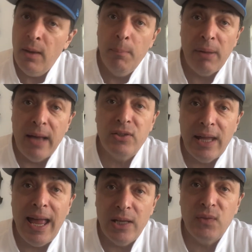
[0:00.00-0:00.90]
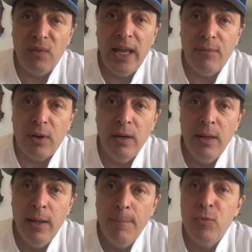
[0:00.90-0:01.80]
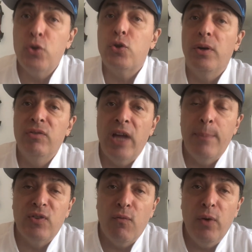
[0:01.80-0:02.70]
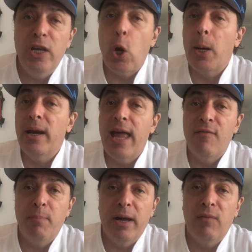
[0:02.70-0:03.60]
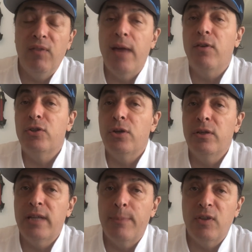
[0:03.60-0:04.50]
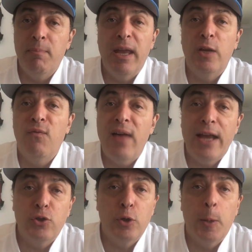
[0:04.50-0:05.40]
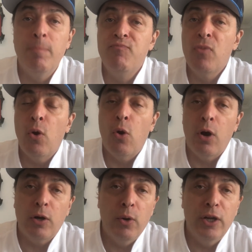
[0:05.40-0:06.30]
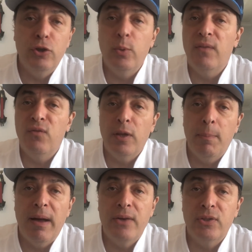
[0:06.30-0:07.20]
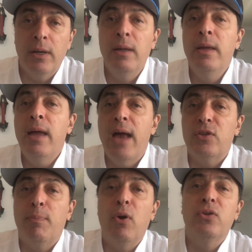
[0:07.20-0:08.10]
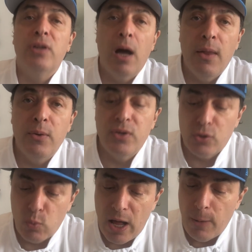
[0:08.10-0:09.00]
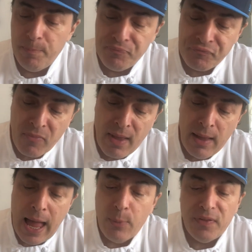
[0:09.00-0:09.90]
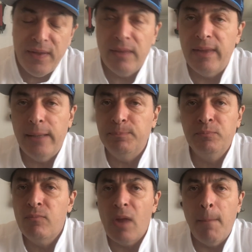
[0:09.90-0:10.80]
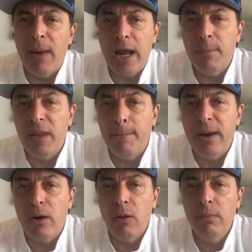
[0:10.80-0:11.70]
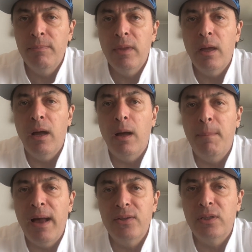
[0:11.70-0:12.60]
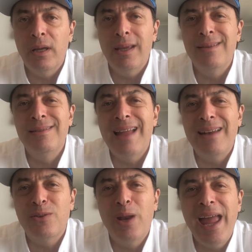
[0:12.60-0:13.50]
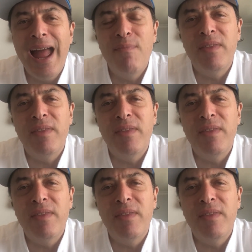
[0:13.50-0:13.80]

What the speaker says: Pasta has flavor. Certain types of wheat are going to have better flavor. Certain types of manufacture are going to do it for the pasta as opposed to others as well. I would think that a bottom of the barrel pasta is not going to have the